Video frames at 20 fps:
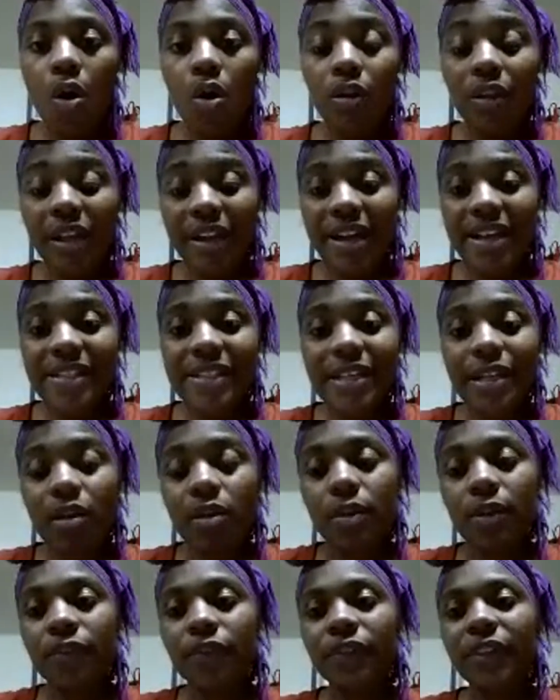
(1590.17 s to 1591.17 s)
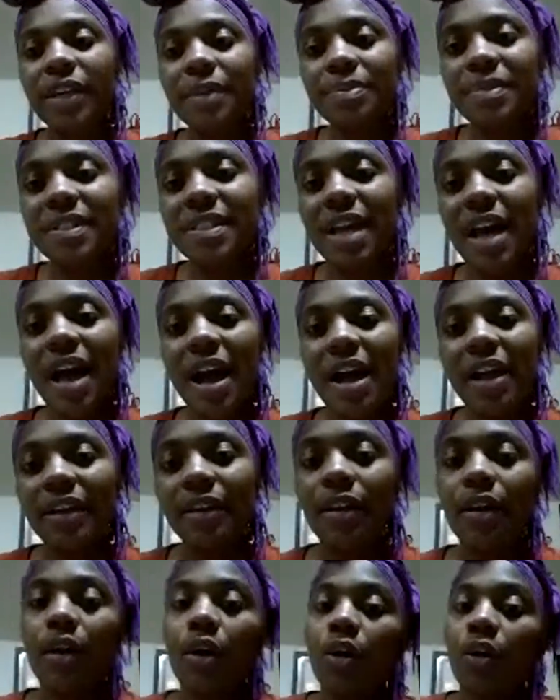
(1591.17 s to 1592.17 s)
like I said, on the flip side,
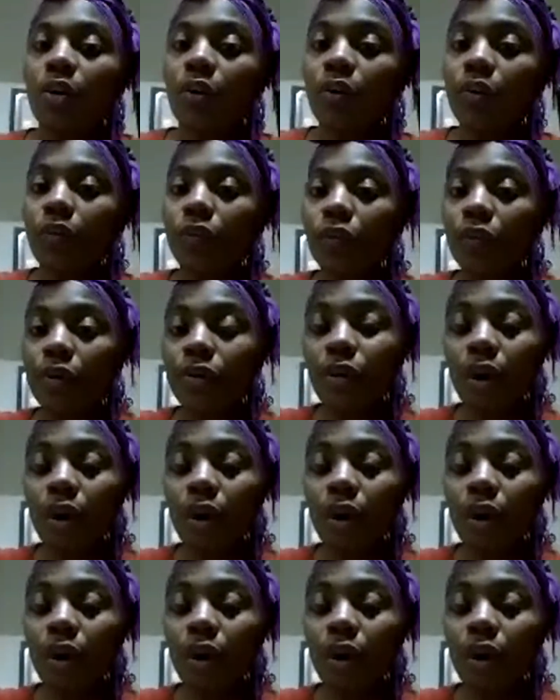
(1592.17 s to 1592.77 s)
for